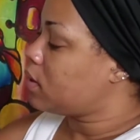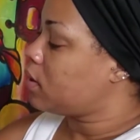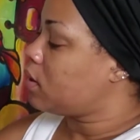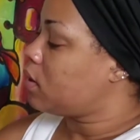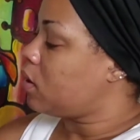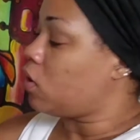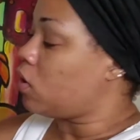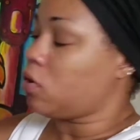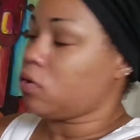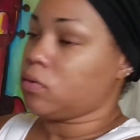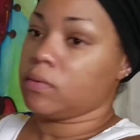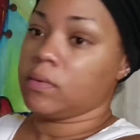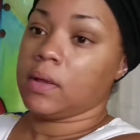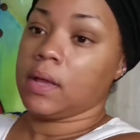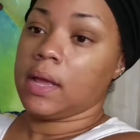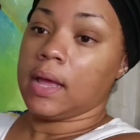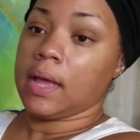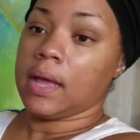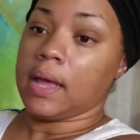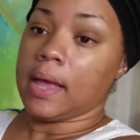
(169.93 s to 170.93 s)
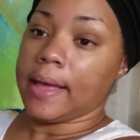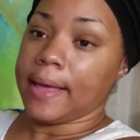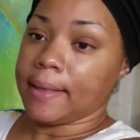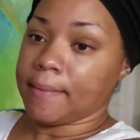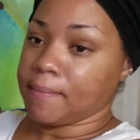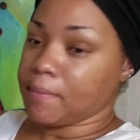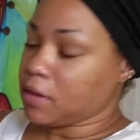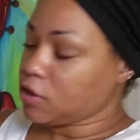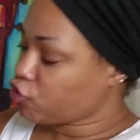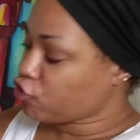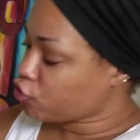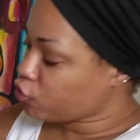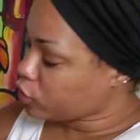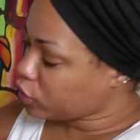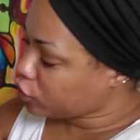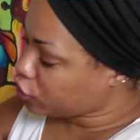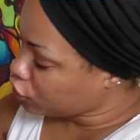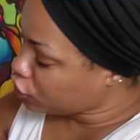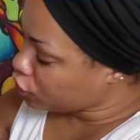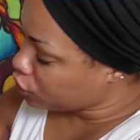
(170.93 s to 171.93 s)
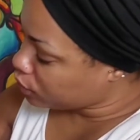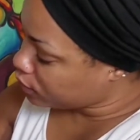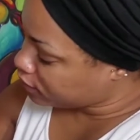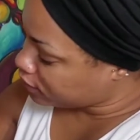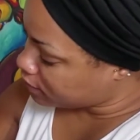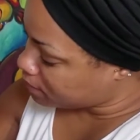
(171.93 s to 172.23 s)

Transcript: Oh, and be sure to use the